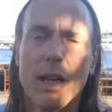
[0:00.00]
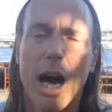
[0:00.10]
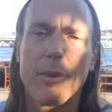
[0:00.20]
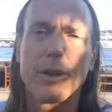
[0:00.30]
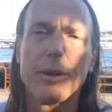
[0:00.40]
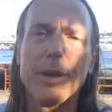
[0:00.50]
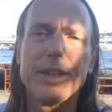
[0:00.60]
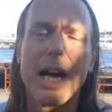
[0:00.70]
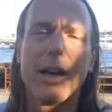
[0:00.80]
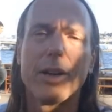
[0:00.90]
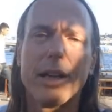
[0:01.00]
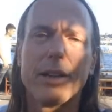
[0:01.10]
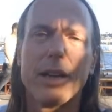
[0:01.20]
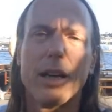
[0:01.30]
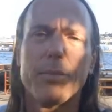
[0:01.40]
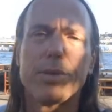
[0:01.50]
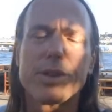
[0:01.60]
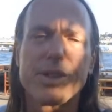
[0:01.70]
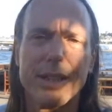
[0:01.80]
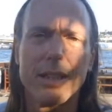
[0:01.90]
I'm going to be down in uh,
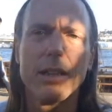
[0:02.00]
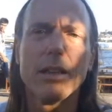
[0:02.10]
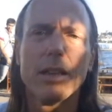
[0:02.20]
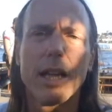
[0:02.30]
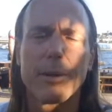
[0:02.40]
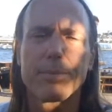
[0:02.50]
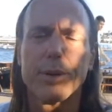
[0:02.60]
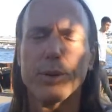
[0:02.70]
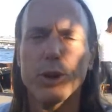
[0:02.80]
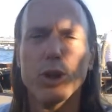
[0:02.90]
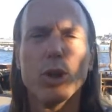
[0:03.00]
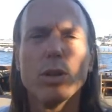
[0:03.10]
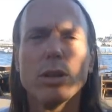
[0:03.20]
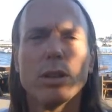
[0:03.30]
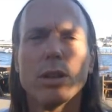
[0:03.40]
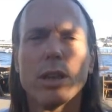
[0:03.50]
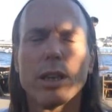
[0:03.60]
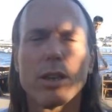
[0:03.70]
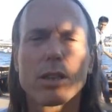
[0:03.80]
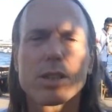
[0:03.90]
Brazil and Peru,
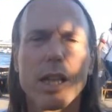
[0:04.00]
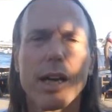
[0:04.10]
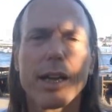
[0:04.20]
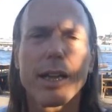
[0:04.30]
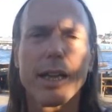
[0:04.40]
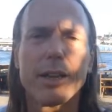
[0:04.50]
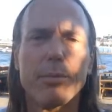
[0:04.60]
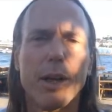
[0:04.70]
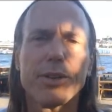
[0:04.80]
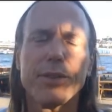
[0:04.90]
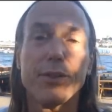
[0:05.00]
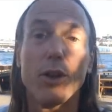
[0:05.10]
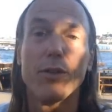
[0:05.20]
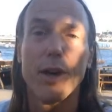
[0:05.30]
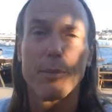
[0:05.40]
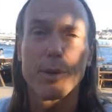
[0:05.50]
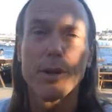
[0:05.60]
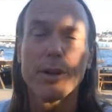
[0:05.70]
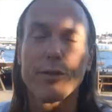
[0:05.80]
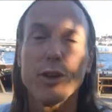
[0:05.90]
it looks like, in the month of
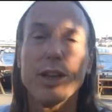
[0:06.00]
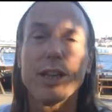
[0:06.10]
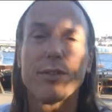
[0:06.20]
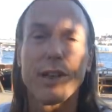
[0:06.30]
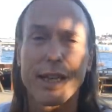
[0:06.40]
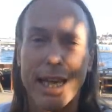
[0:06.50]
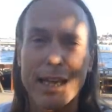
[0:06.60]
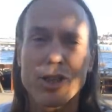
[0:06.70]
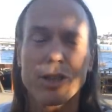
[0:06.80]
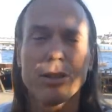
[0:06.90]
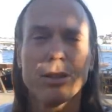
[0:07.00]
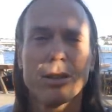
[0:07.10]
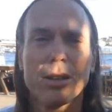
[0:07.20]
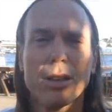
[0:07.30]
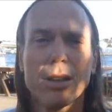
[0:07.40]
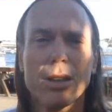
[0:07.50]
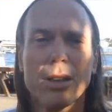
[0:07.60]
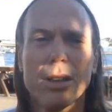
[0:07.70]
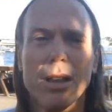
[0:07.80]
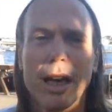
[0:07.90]
November. If you need a vacation
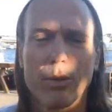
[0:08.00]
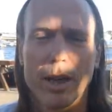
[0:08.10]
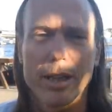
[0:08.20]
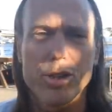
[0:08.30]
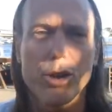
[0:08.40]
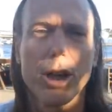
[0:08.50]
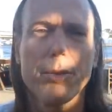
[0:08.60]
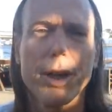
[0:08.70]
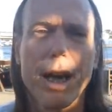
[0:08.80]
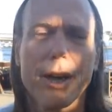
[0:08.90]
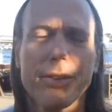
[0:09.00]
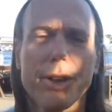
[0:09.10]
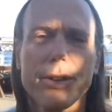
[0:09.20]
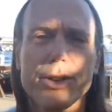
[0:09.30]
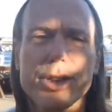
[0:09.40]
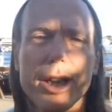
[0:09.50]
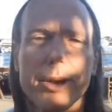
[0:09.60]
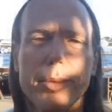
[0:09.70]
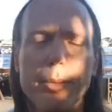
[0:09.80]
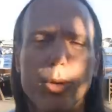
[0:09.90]
and want to join me down there, there's going
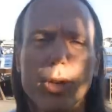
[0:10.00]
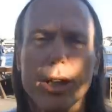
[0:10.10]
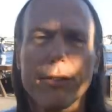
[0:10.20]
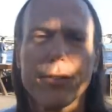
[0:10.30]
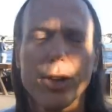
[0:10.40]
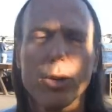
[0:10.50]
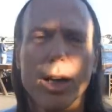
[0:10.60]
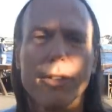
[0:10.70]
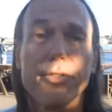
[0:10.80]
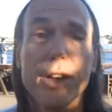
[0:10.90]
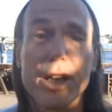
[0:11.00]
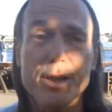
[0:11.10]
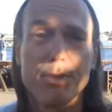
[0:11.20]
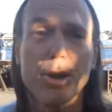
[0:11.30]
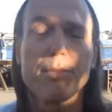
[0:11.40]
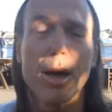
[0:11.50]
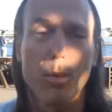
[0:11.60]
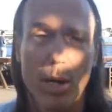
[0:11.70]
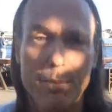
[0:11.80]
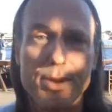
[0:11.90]
to be more info on Facebook, my
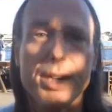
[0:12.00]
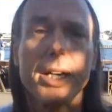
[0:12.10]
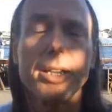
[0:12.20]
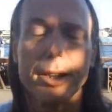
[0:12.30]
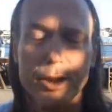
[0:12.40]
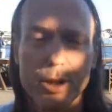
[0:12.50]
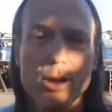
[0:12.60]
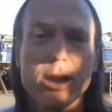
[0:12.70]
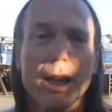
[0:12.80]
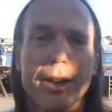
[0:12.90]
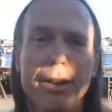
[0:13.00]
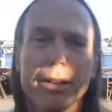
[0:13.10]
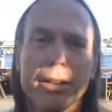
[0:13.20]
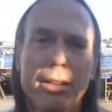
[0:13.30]
website, the newsletter.